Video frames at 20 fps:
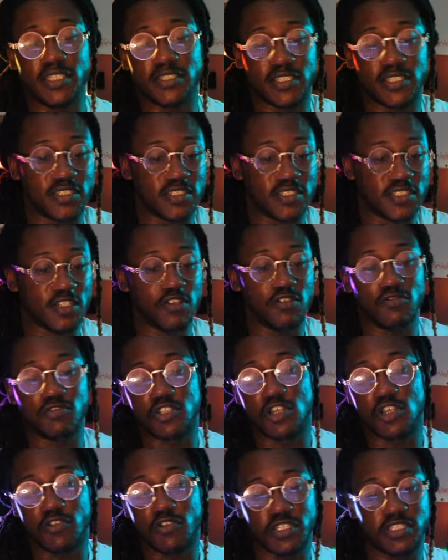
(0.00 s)
This is a new
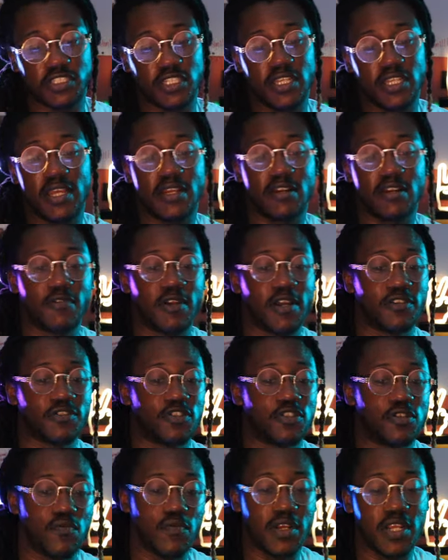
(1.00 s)
token sitting at around
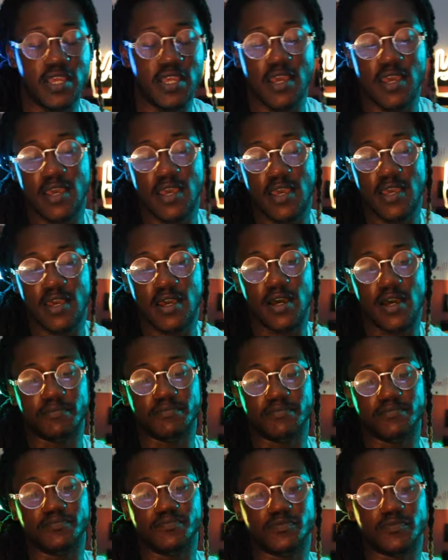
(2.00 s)
20,
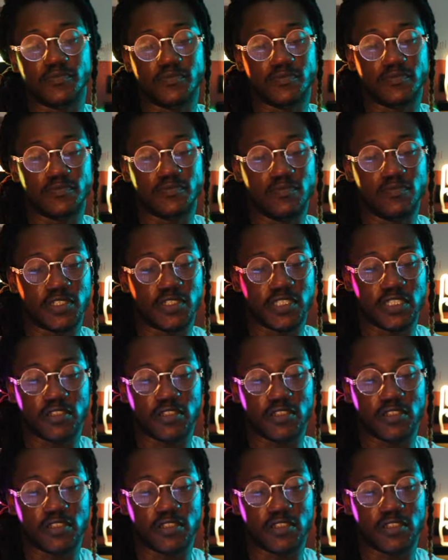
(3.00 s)
um, what's it,